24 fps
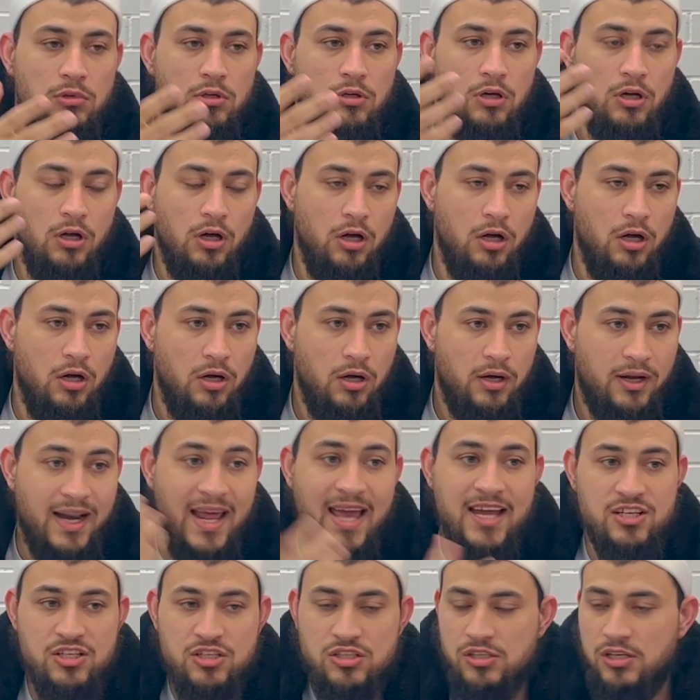
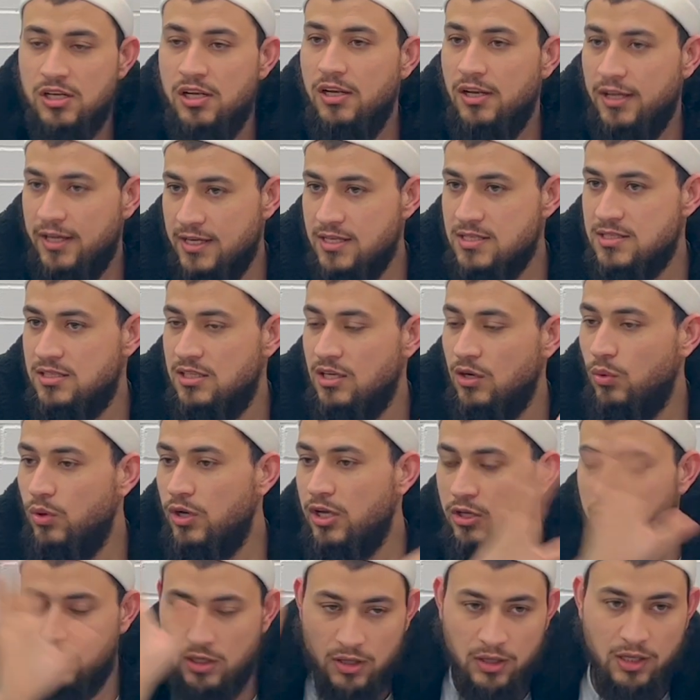rational is the
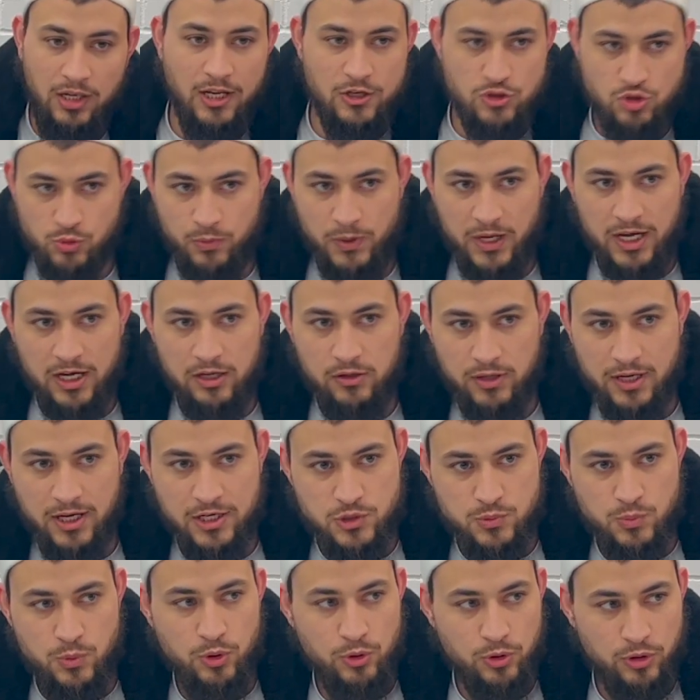way Allah subhanahu wa ta'ala
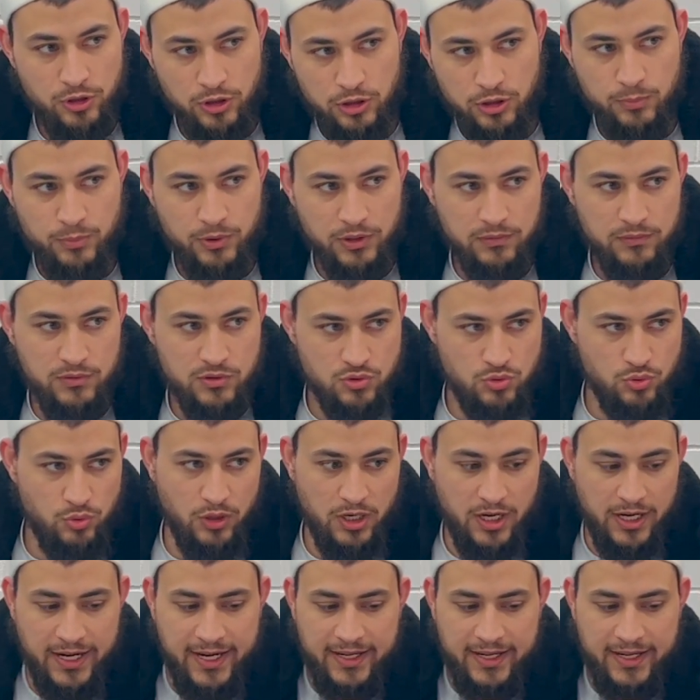has spoken in the previous surah,